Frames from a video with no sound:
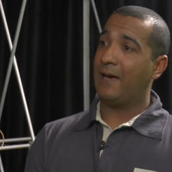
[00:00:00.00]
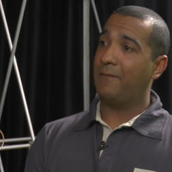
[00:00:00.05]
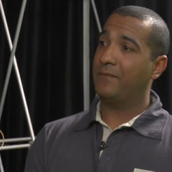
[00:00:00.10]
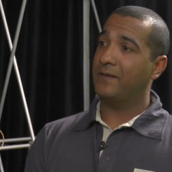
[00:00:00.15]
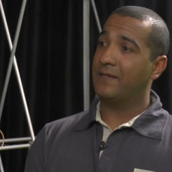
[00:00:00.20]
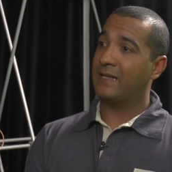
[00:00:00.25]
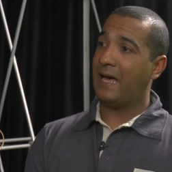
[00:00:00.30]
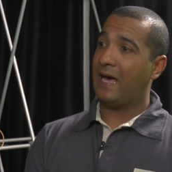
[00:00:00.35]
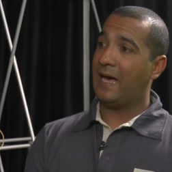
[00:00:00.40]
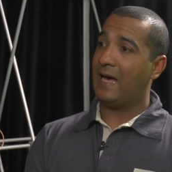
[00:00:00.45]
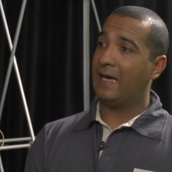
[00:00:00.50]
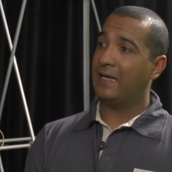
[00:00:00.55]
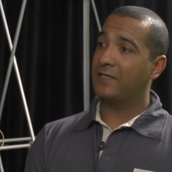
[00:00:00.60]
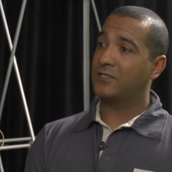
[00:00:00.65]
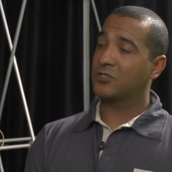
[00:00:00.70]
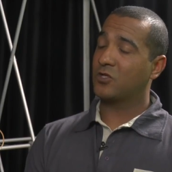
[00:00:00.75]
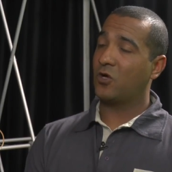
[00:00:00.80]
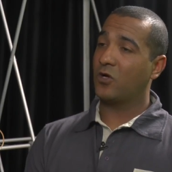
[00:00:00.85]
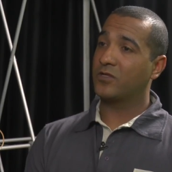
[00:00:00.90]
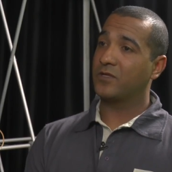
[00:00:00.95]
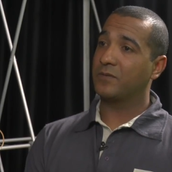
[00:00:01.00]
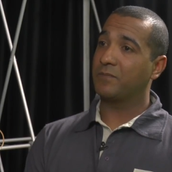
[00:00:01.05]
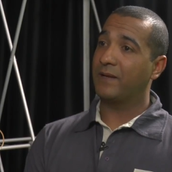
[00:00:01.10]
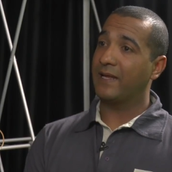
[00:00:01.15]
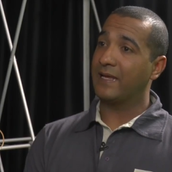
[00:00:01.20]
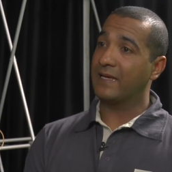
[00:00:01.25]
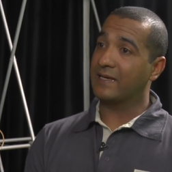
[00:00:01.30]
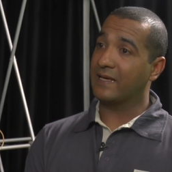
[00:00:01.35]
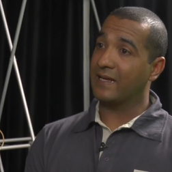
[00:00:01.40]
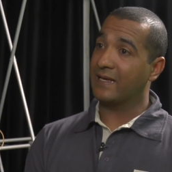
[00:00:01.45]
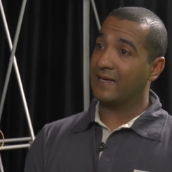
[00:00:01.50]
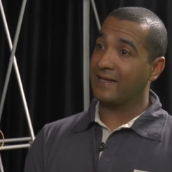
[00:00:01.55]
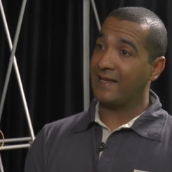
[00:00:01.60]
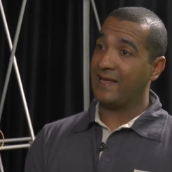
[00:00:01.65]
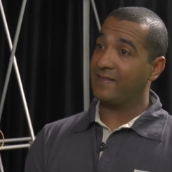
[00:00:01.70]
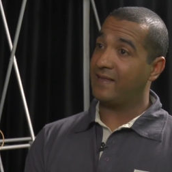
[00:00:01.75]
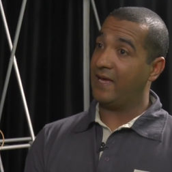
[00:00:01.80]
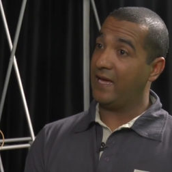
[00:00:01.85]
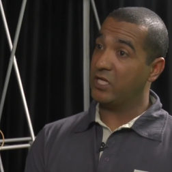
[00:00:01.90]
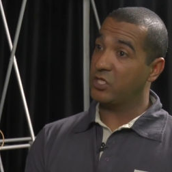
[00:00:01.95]
I mean, I started playing cricket
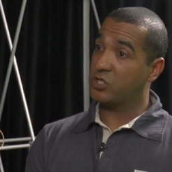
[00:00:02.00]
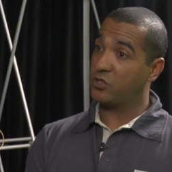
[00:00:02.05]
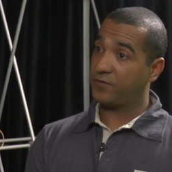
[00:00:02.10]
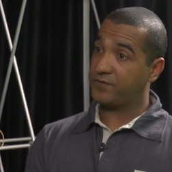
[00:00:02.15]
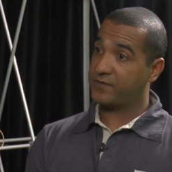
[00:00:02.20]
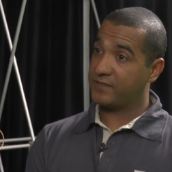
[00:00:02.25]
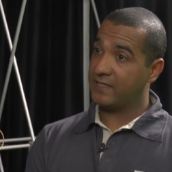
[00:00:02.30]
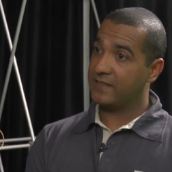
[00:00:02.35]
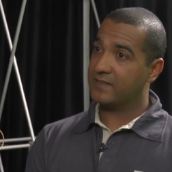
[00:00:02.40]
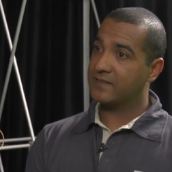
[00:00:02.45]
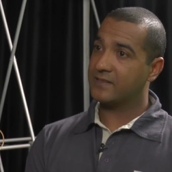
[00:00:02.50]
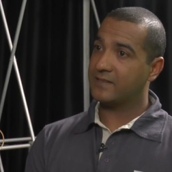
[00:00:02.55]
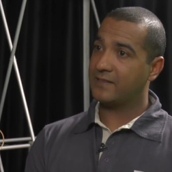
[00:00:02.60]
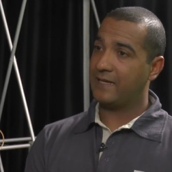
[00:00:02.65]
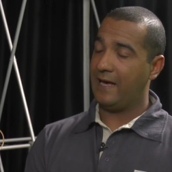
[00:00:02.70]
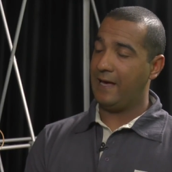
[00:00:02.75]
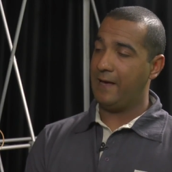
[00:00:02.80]
at the age of 6